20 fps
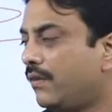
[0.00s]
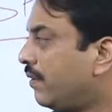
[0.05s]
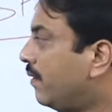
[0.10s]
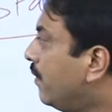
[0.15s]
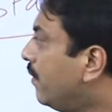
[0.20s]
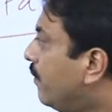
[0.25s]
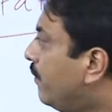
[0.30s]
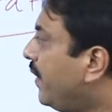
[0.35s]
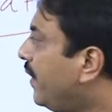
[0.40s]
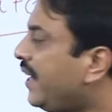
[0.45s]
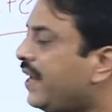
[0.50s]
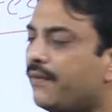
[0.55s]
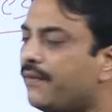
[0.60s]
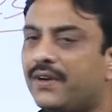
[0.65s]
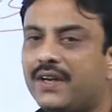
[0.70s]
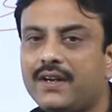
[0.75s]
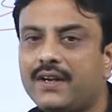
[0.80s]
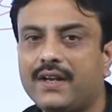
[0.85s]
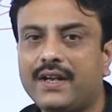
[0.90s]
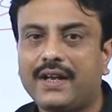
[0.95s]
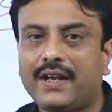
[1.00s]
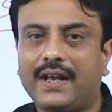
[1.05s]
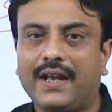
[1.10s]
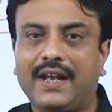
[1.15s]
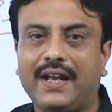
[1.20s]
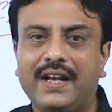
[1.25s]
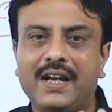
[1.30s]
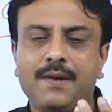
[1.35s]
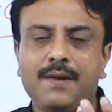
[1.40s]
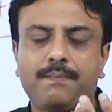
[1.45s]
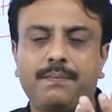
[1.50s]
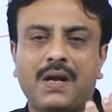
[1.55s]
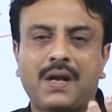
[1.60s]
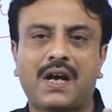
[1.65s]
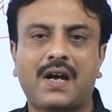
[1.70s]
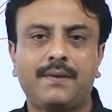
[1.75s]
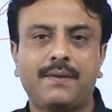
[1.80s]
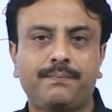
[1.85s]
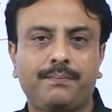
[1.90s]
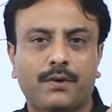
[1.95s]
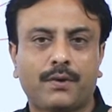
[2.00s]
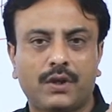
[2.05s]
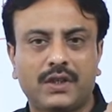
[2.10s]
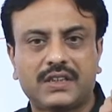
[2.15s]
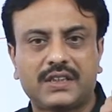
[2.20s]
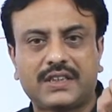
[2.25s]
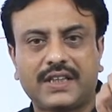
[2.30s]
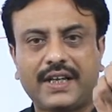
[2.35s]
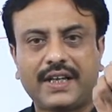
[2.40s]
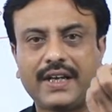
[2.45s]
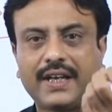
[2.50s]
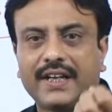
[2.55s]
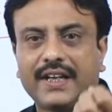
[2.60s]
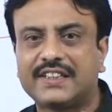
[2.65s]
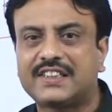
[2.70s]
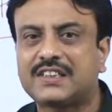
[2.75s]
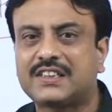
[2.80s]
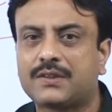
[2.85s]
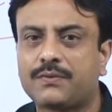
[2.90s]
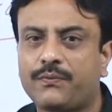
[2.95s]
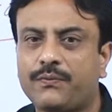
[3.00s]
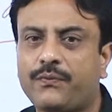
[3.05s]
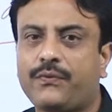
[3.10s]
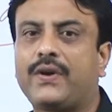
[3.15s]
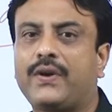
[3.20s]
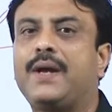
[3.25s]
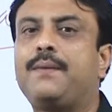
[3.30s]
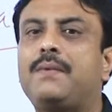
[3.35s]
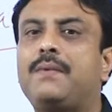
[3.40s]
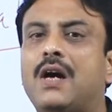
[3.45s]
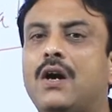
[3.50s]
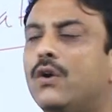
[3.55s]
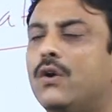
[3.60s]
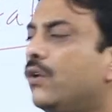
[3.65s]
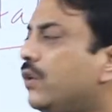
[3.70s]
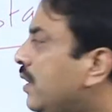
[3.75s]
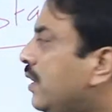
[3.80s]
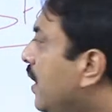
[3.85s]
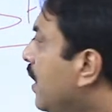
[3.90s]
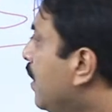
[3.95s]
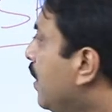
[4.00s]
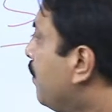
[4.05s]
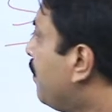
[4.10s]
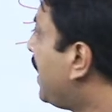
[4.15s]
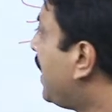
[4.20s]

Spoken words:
Whenever any plan policy is framed out by